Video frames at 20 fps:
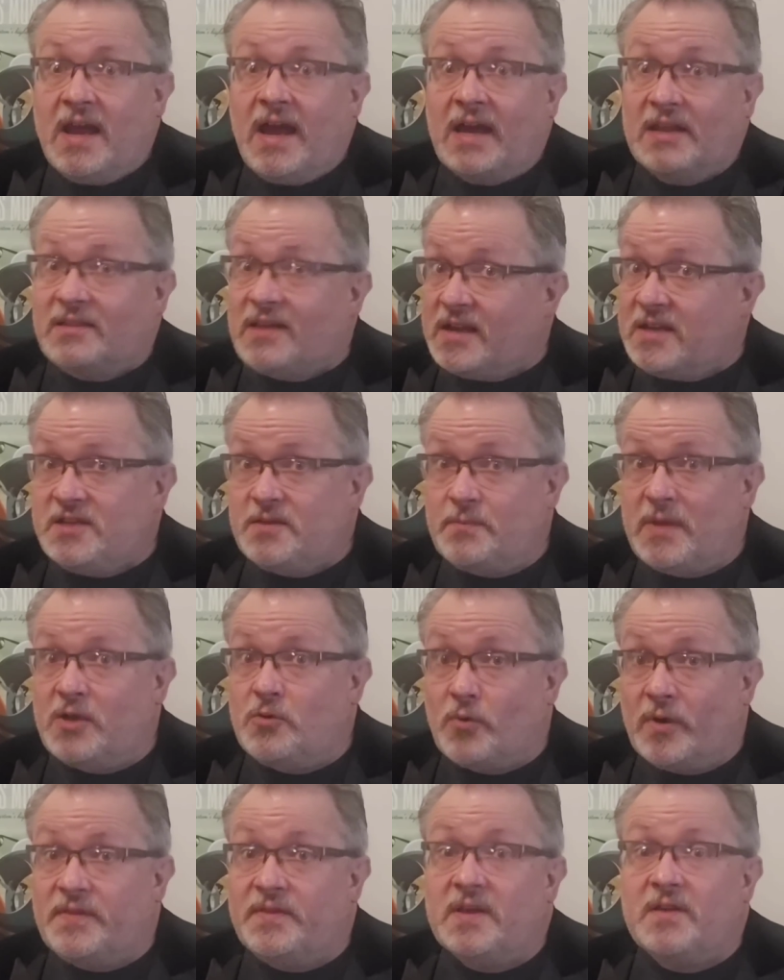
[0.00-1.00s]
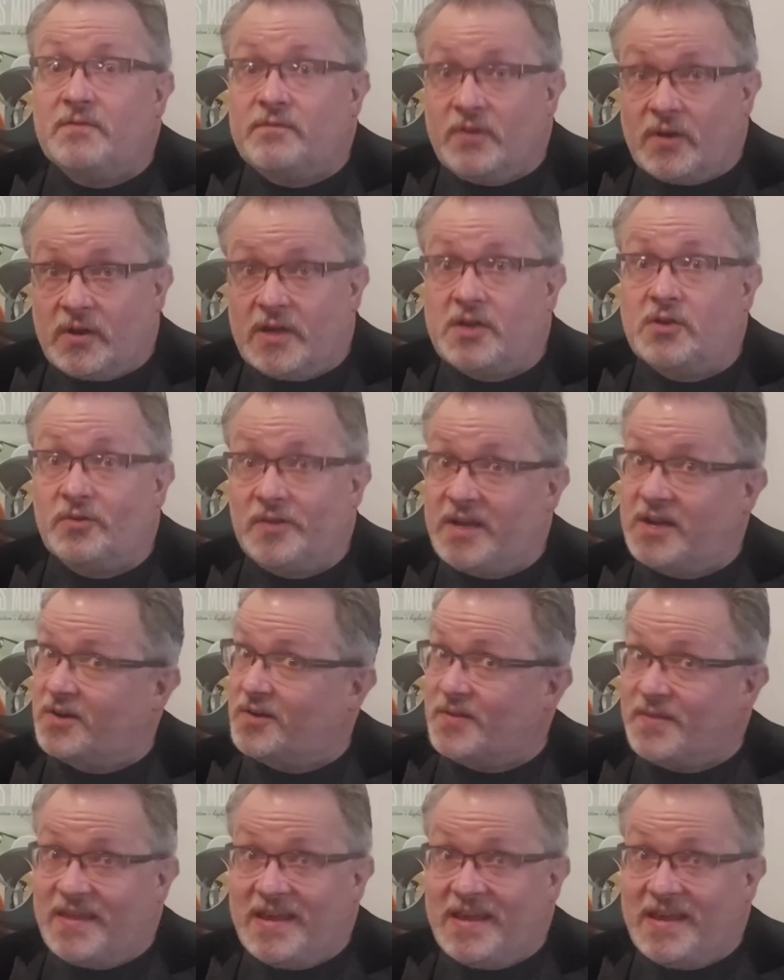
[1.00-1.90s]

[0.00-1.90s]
I'd like to make one thing very clear.